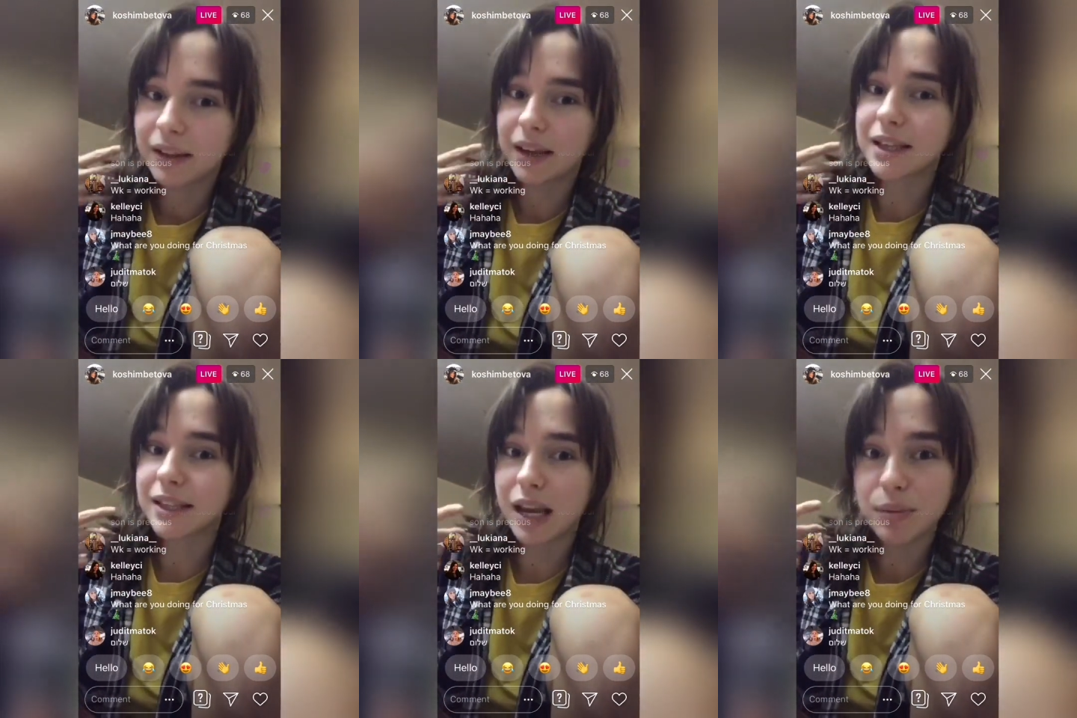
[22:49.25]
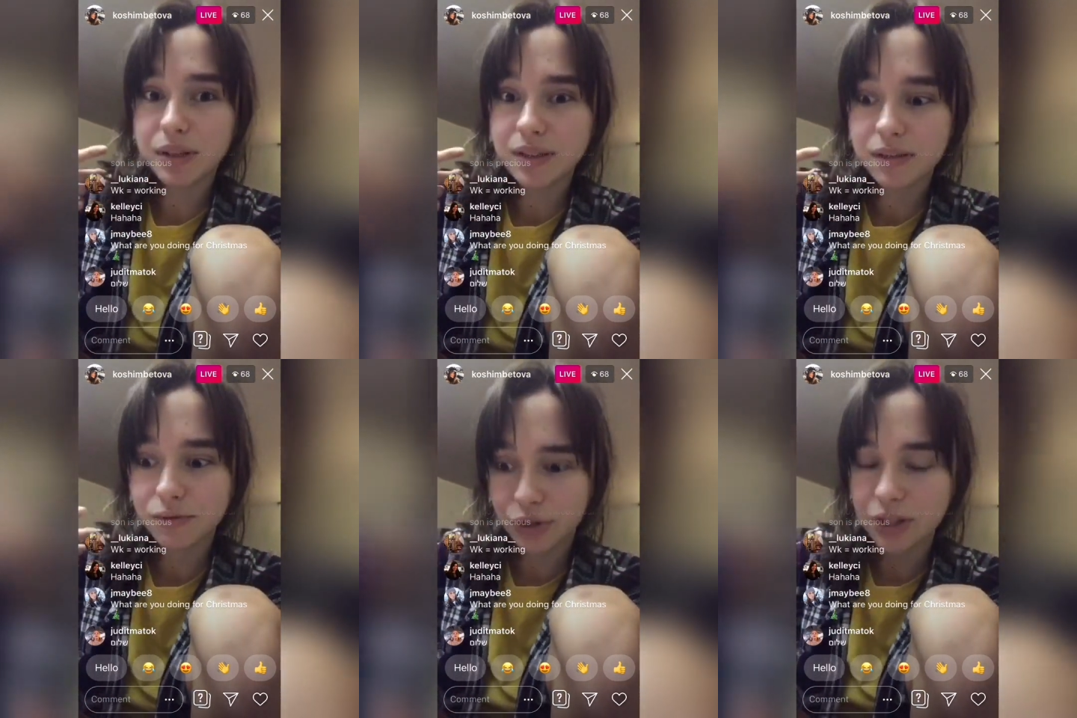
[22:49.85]
his name
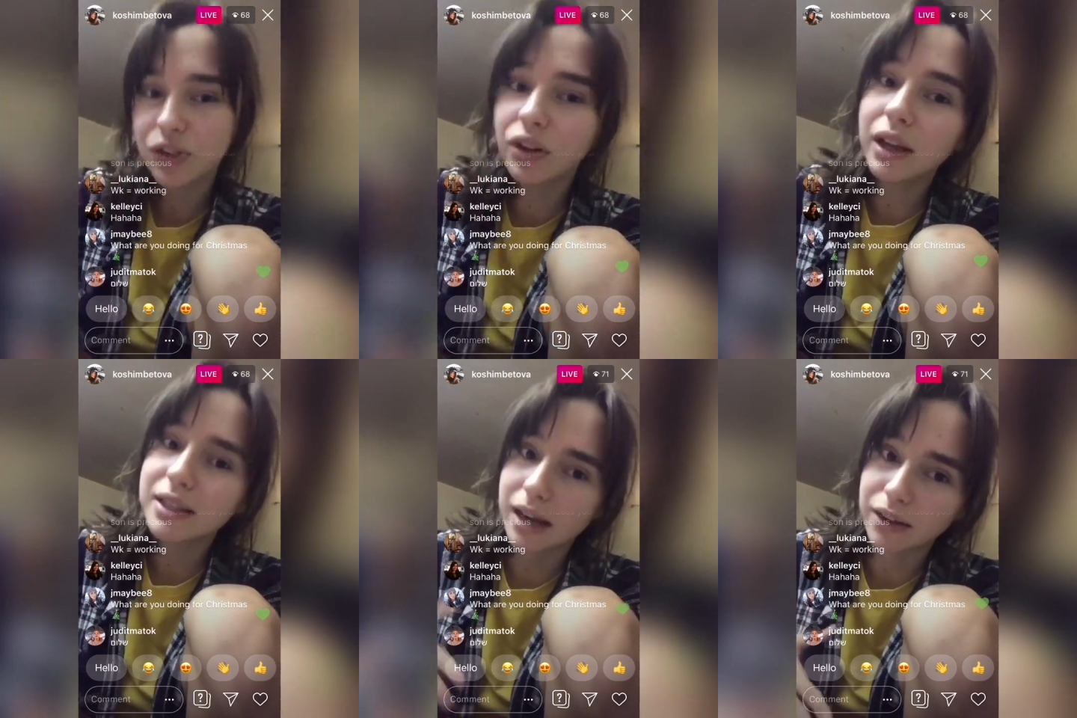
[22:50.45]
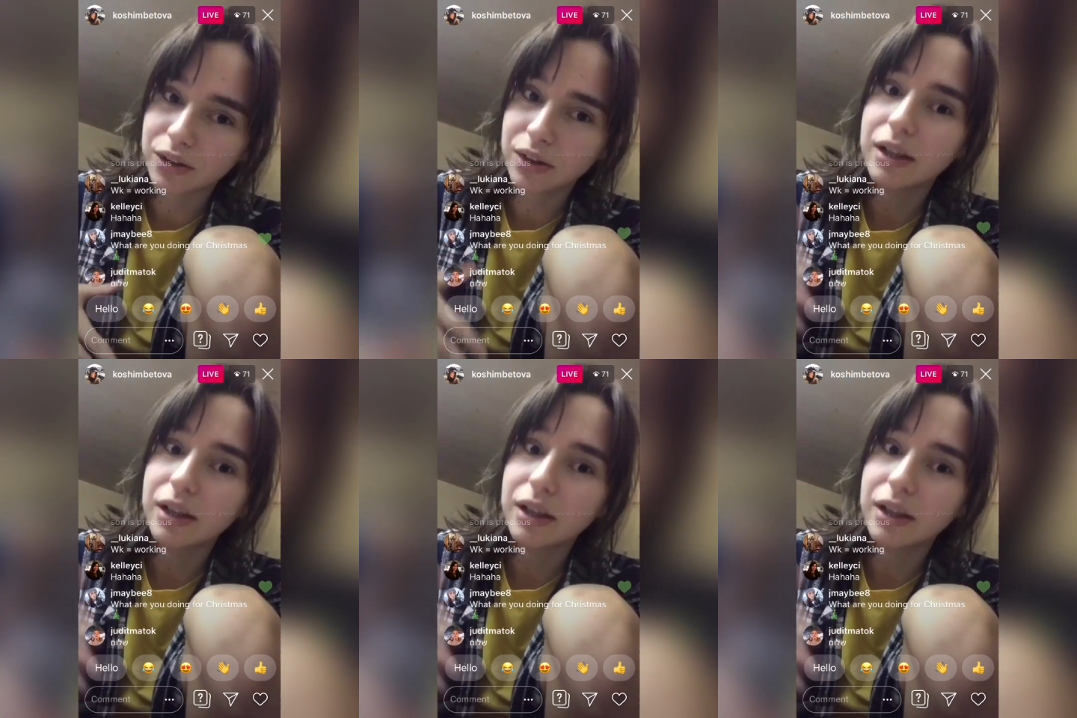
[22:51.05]
is Richie Alexander.